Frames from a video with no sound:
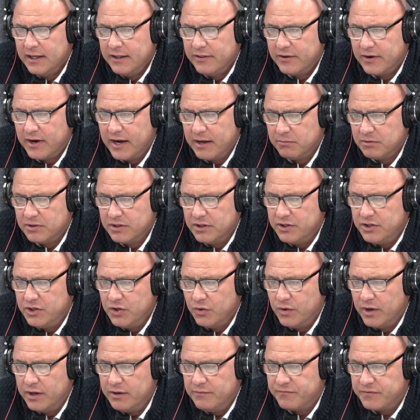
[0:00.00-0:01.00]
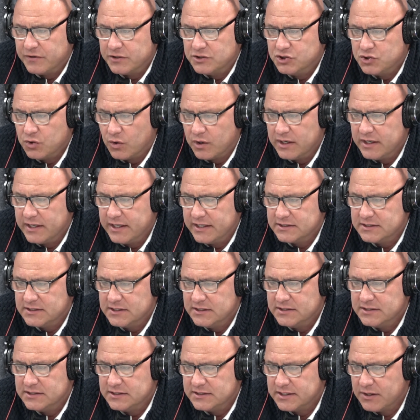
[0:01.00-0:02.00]
they're able to do it for short
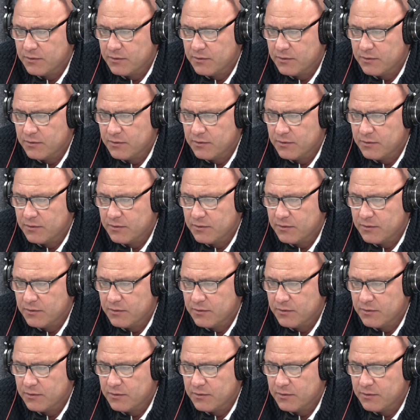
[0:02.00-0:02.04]
distances.